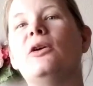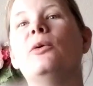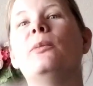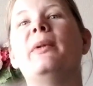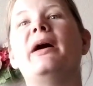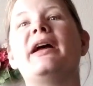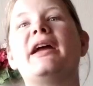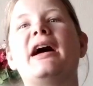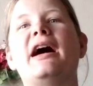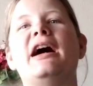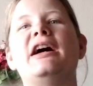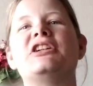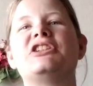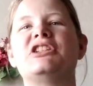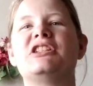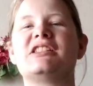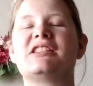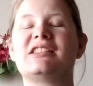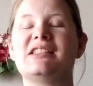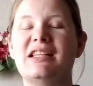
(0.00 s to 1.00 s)
my gosh,
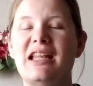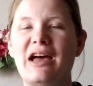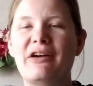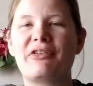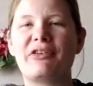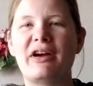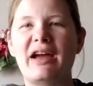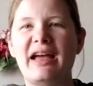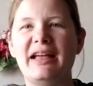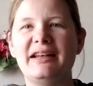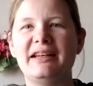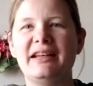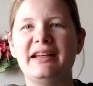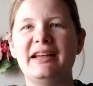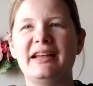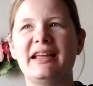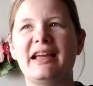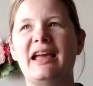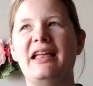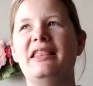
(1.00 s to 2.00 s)
it's never
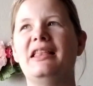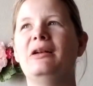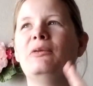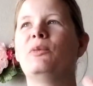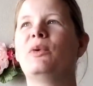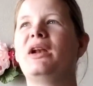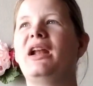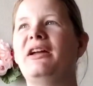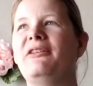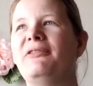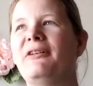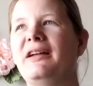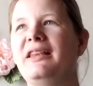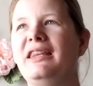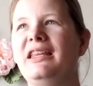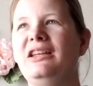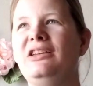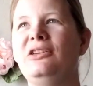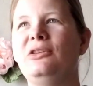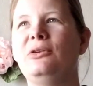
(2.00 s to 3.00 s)
ending. And then when I
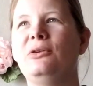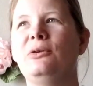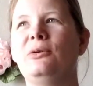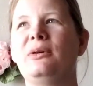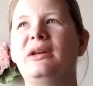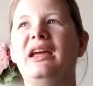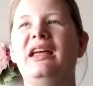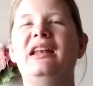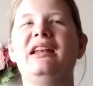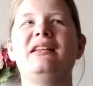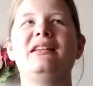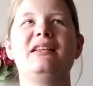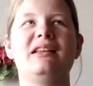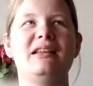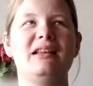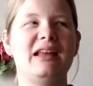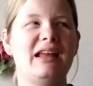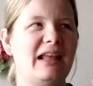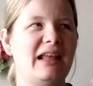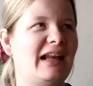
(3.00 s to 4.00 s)
finally do get
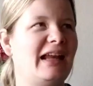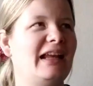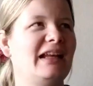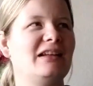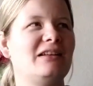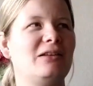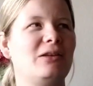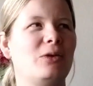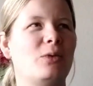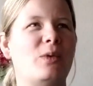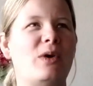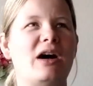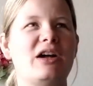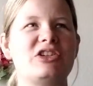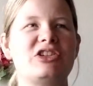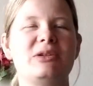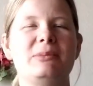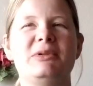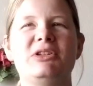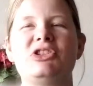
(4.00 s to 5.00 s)
it into the
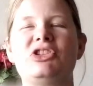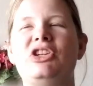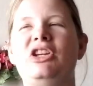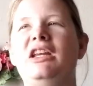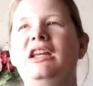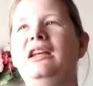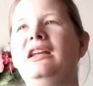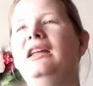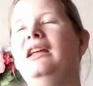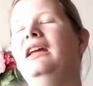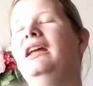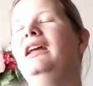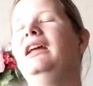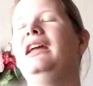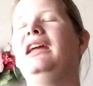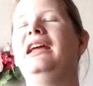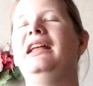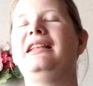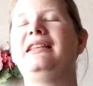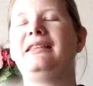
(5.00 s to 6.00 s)
washing machine,
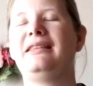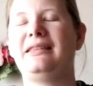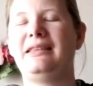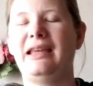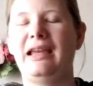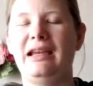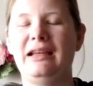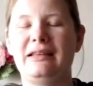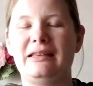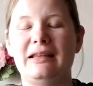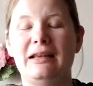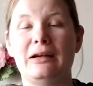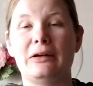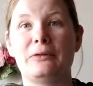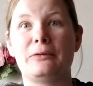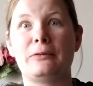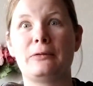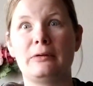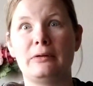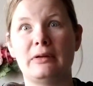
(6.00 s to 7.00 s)
it stays
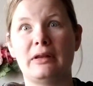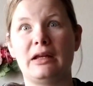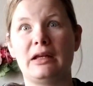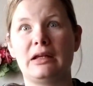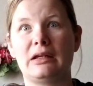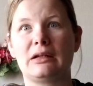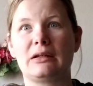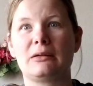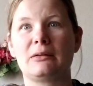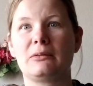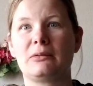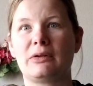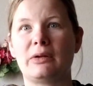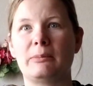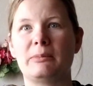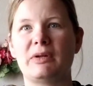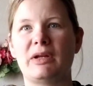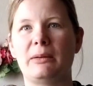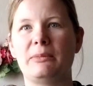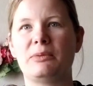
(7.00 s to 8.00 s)
there for like
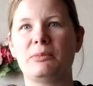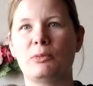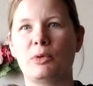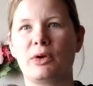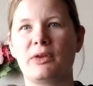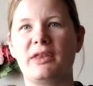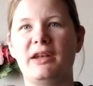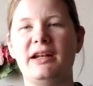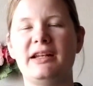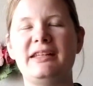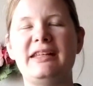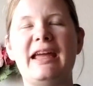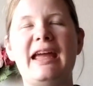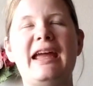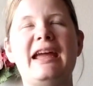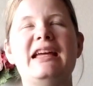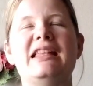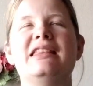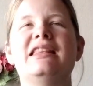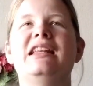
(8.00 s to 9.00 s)
sometimes more than a
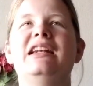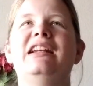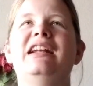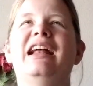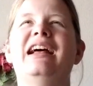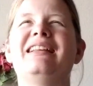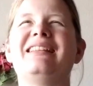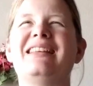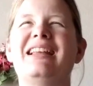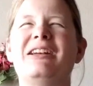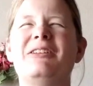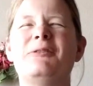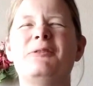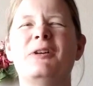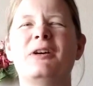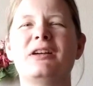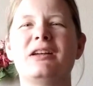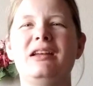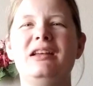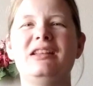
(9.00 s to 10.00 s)
day, and then it has that
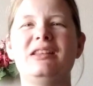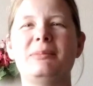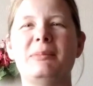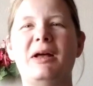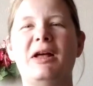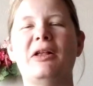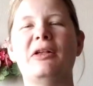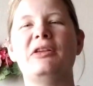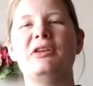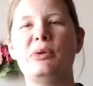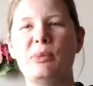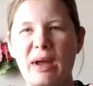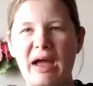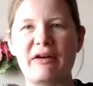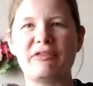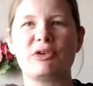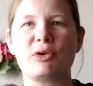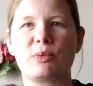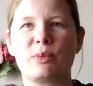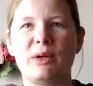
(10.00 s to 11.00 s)
funky smell and you
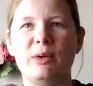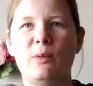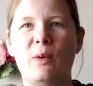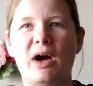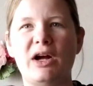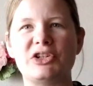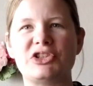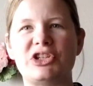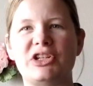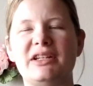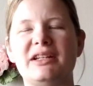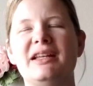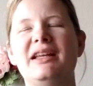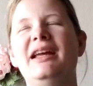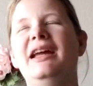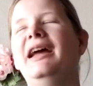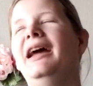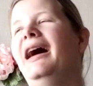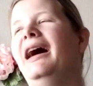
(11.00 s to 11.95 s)
have to rewash it.